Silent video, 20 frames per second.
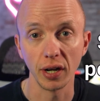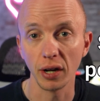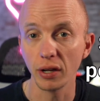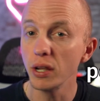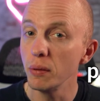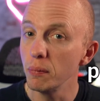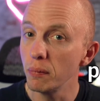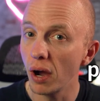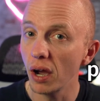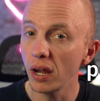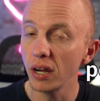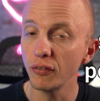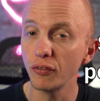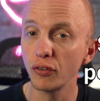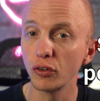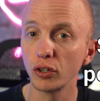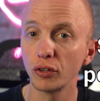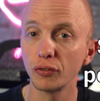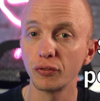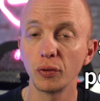Now you might have
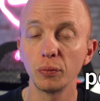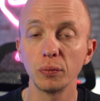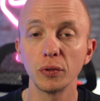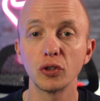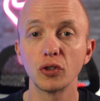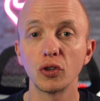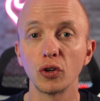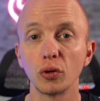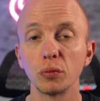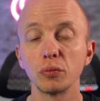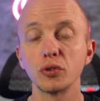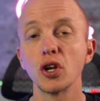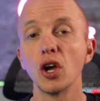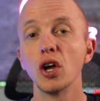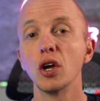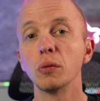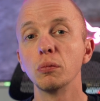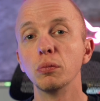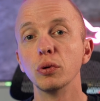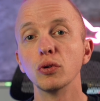heard from the terms
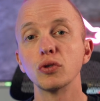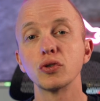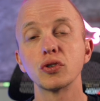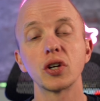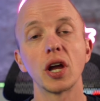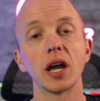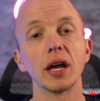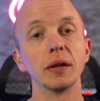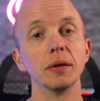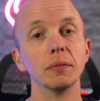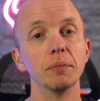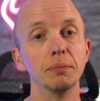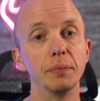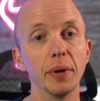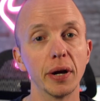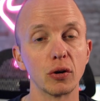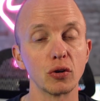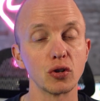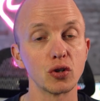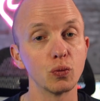bulls and
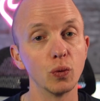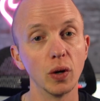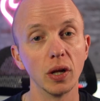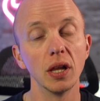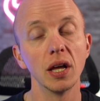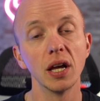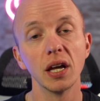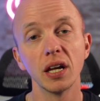bears. Well,